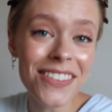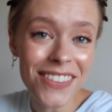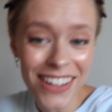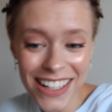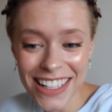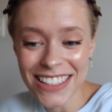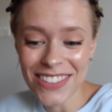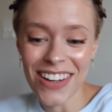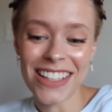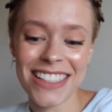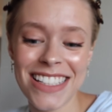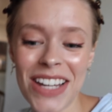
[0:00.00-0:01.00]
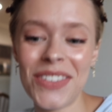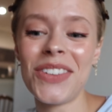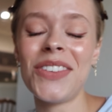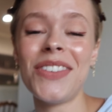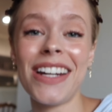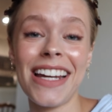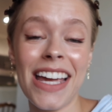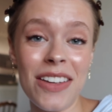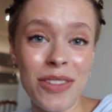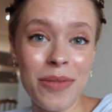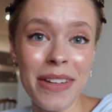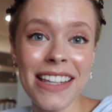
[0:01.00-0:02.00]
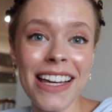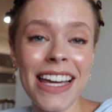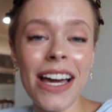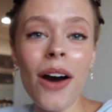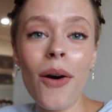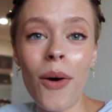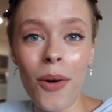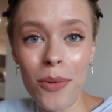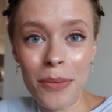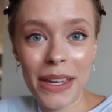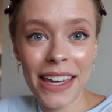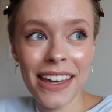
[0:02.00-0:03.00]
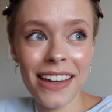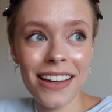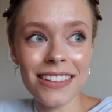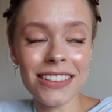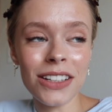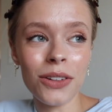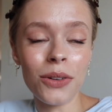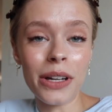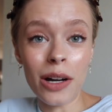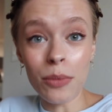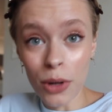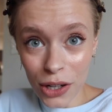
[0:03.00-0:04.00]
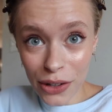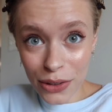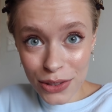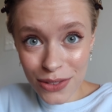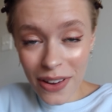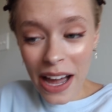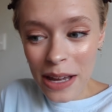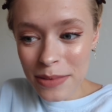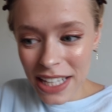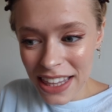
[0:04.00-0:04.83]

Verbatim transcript: don't know what it is about this table, but it gives me like homey little Gilmore Girls vibes.